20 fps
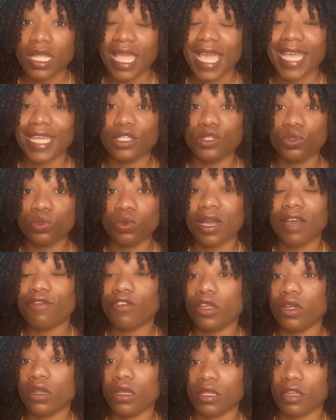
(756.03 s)
I do have
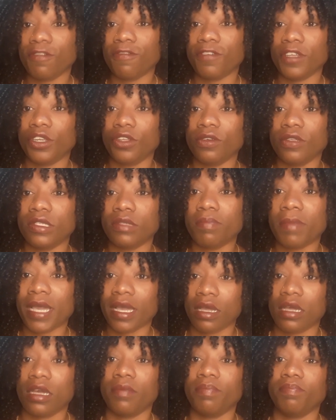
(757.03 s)
a lot of videos
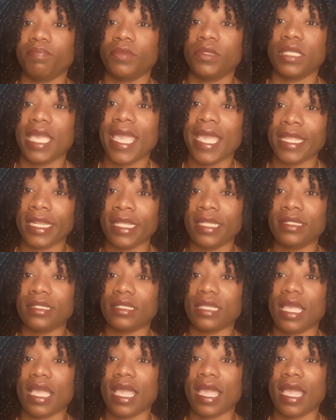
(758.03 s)
back up to edit,